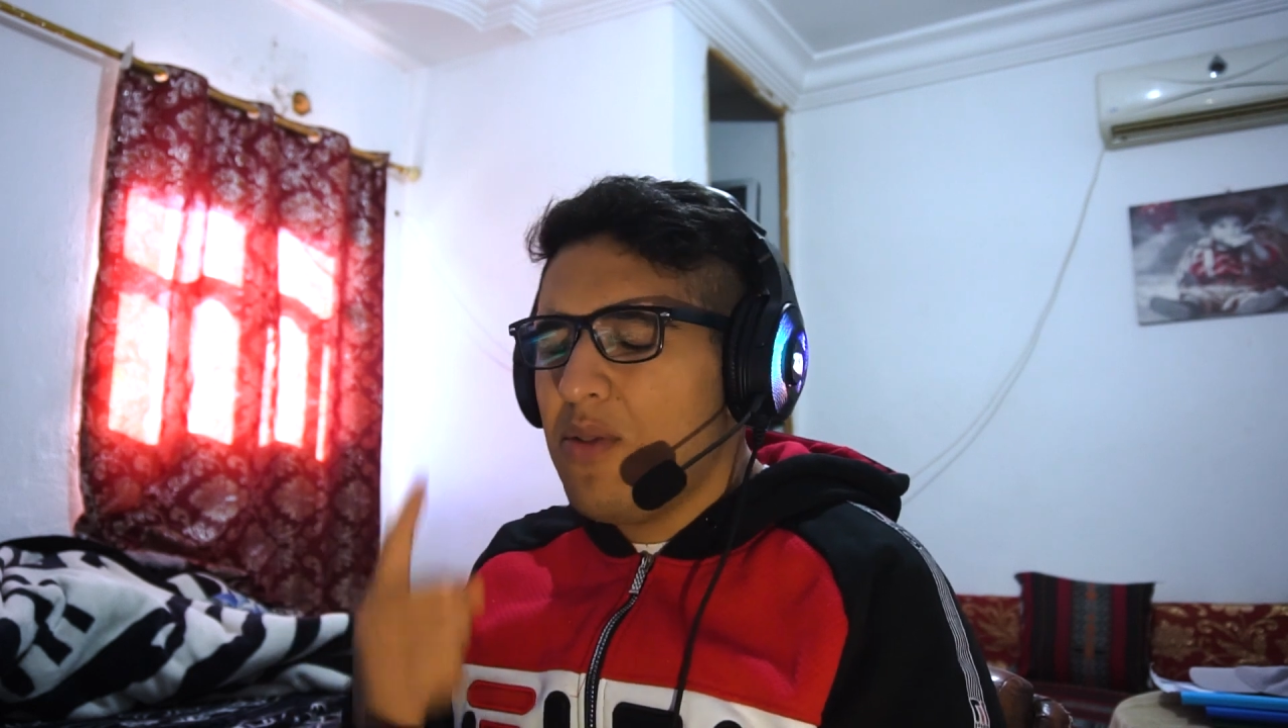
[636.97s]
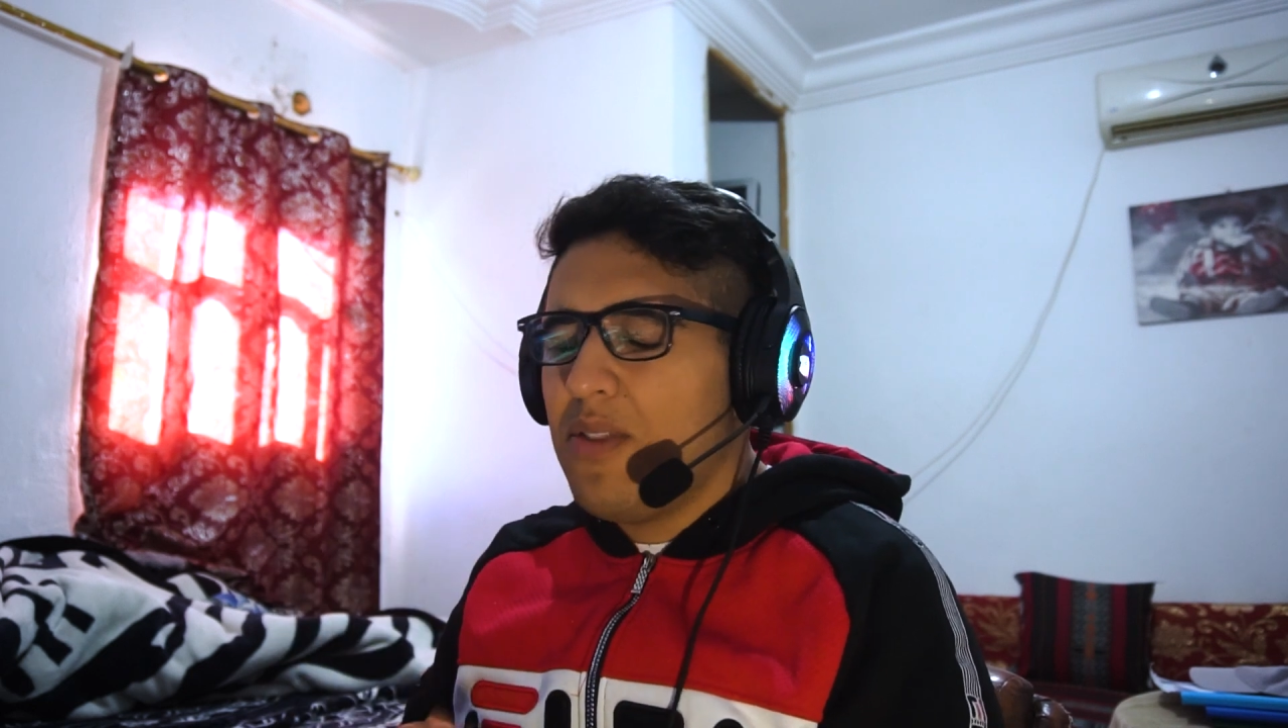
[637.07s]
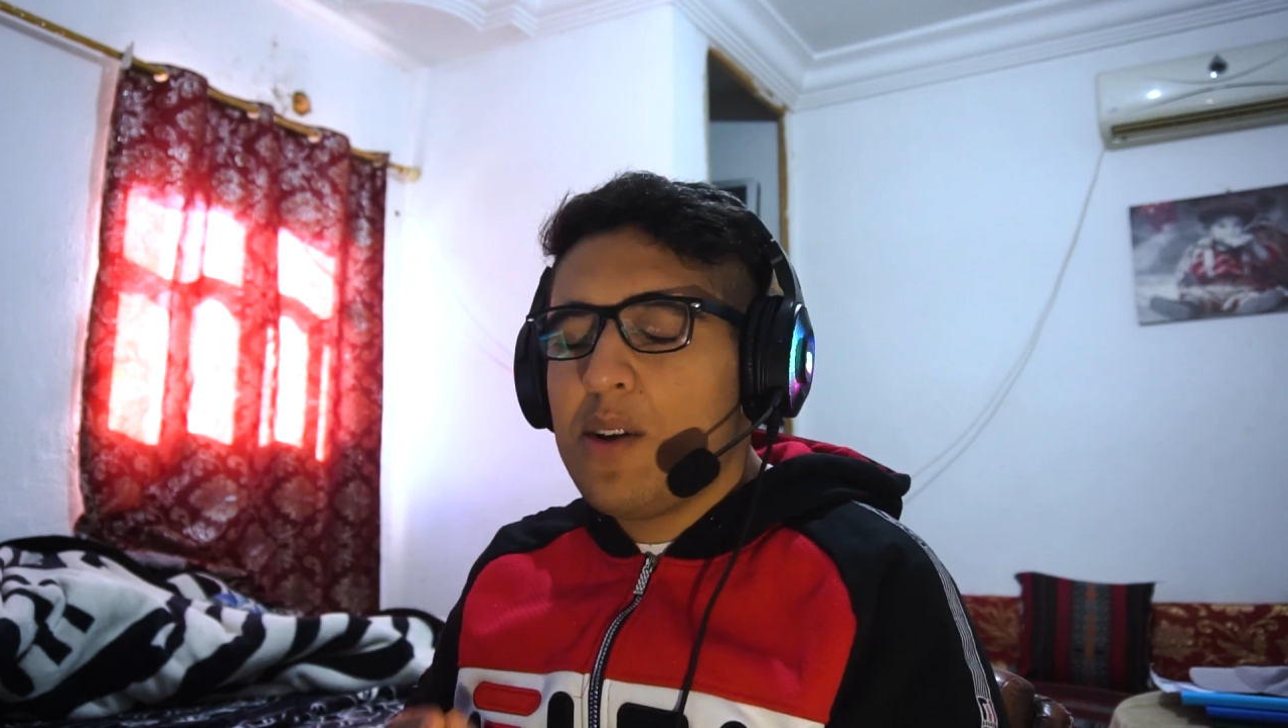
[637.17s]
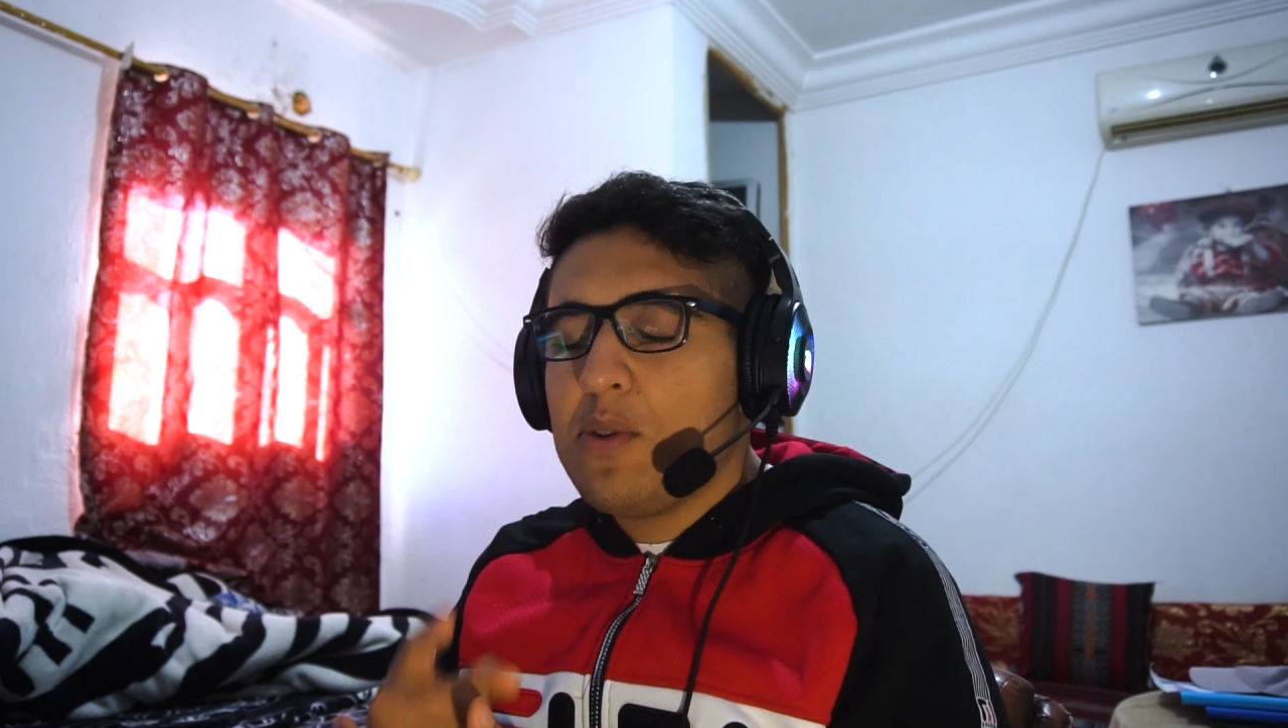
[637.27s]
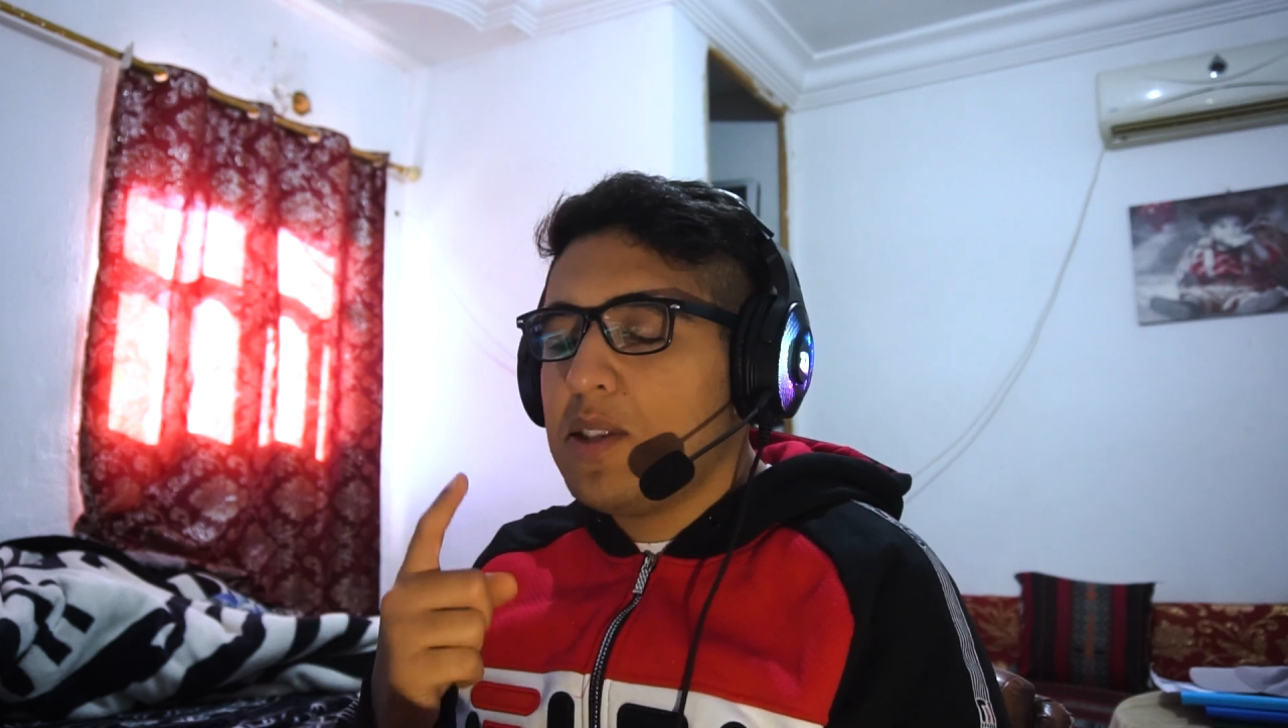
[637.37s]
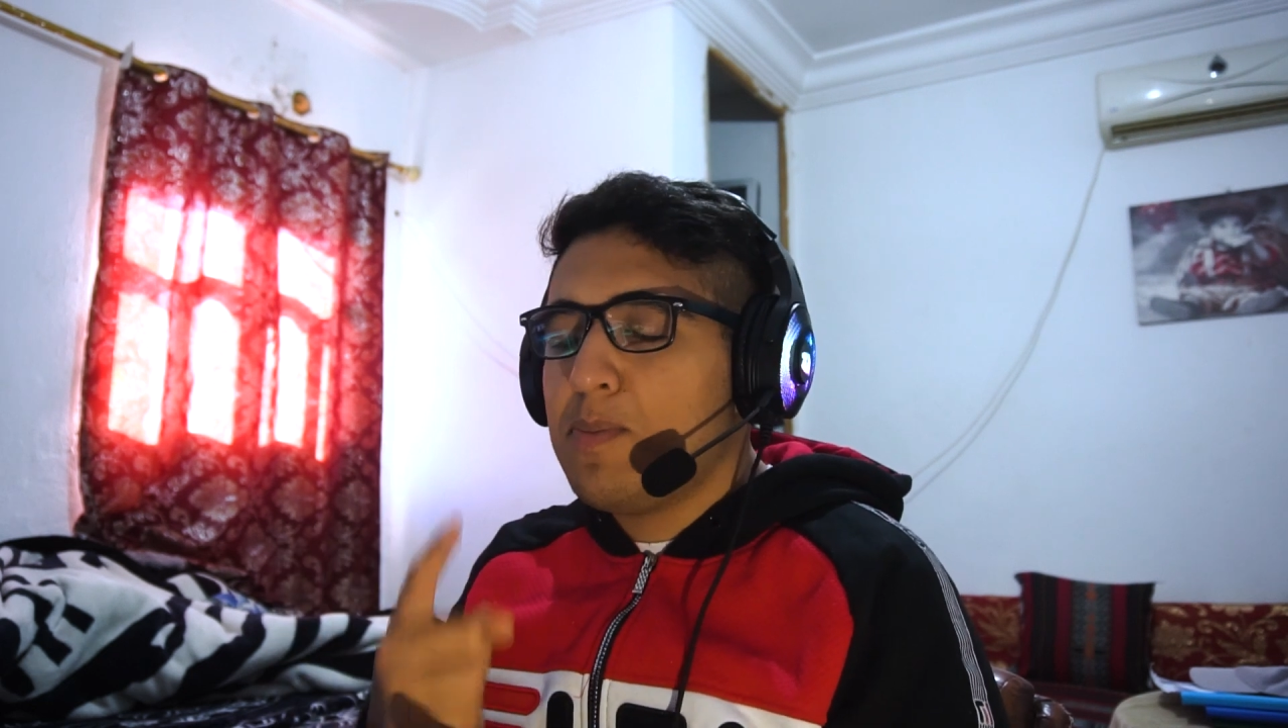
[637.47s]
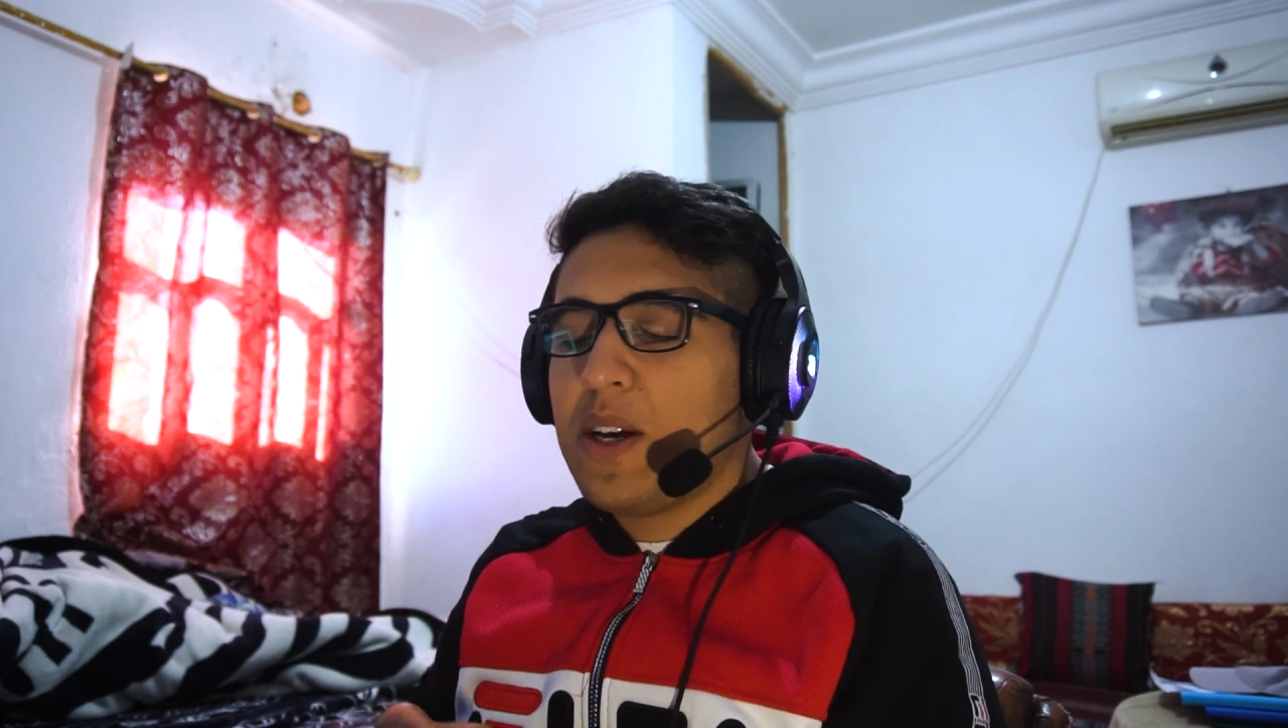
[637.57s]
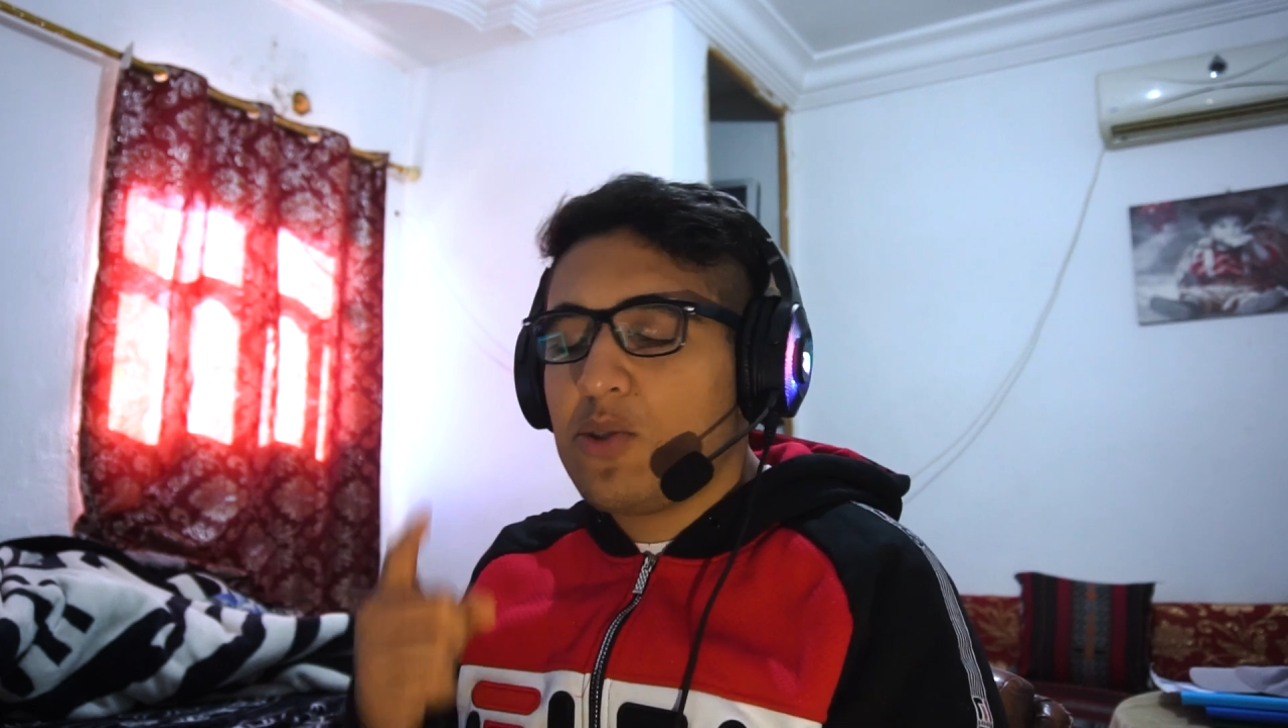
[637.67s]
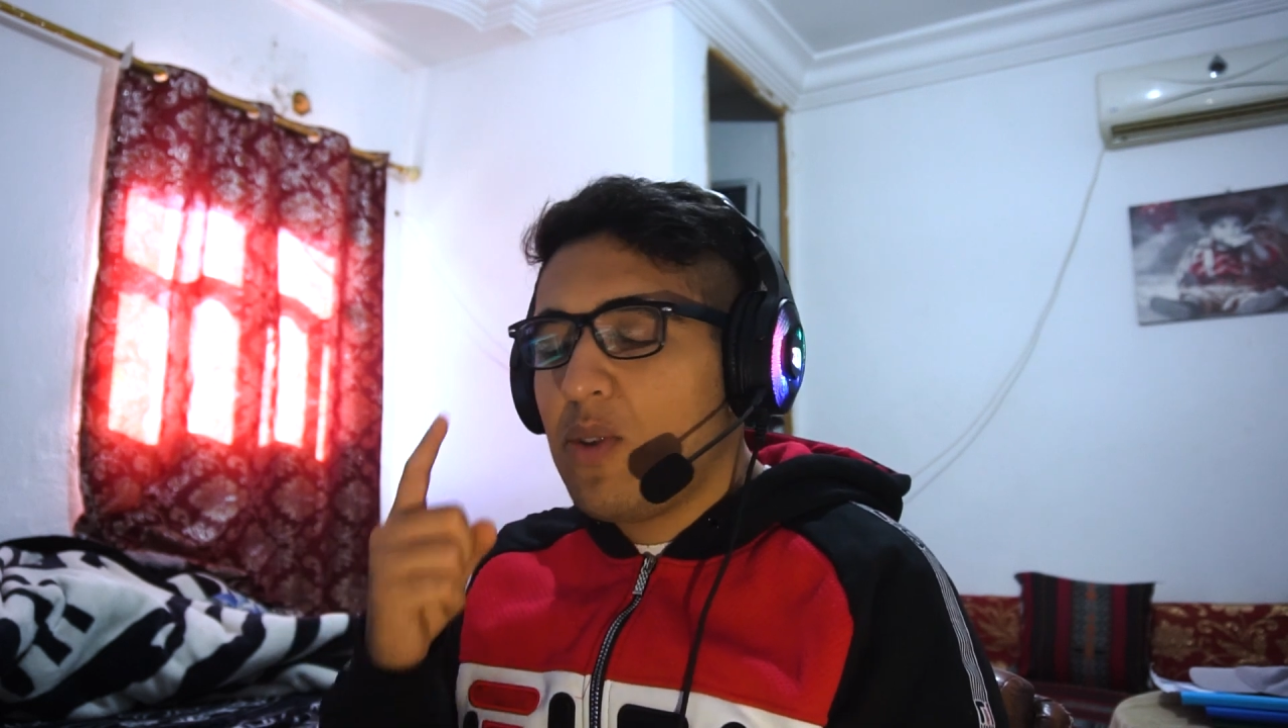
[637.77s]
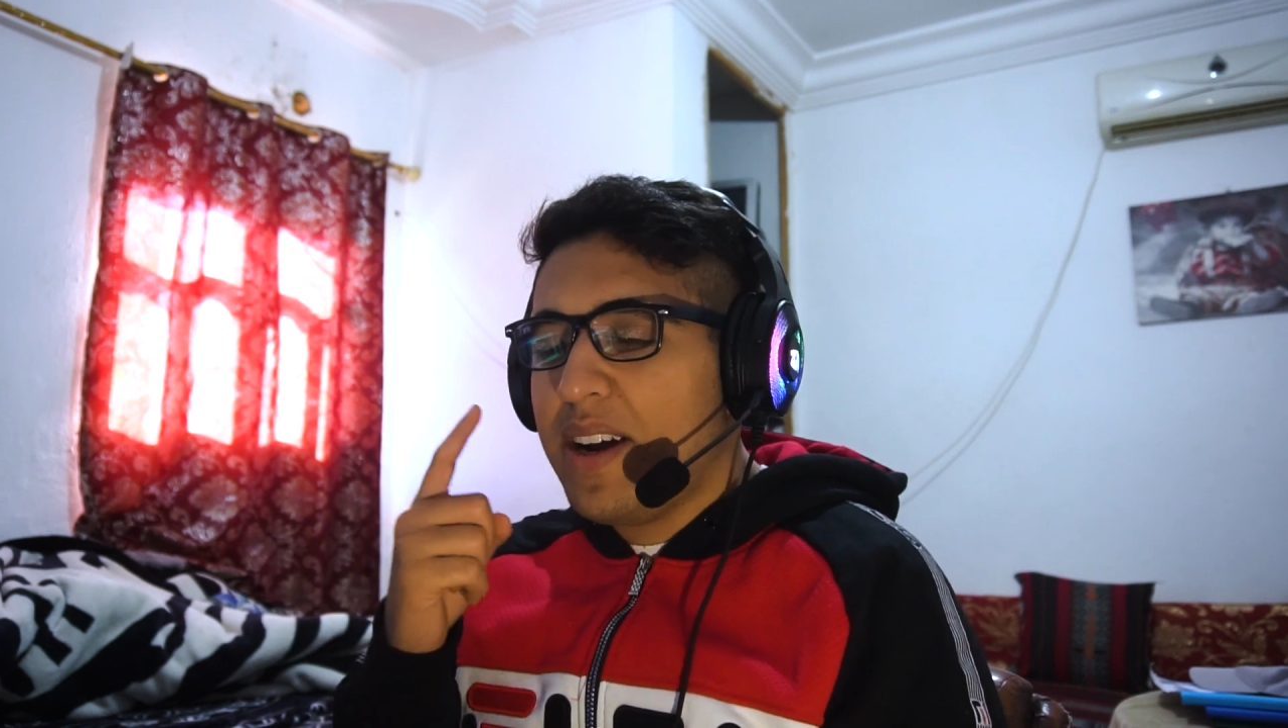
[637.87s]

very special